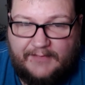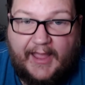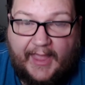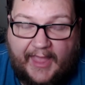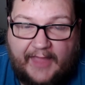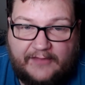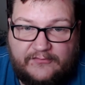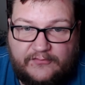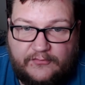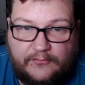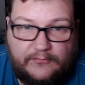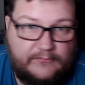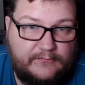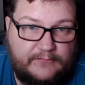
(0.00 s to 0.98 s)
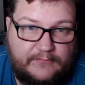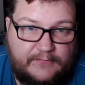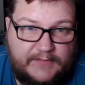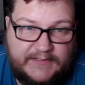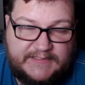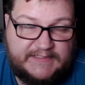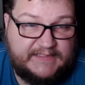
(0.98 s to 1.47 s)
I had to.
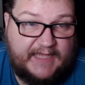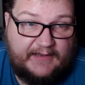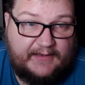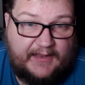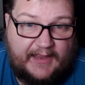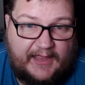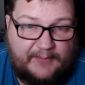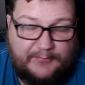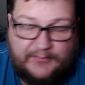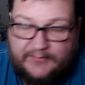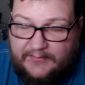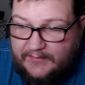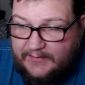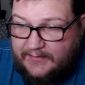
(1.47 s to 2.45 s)
It just had to happen.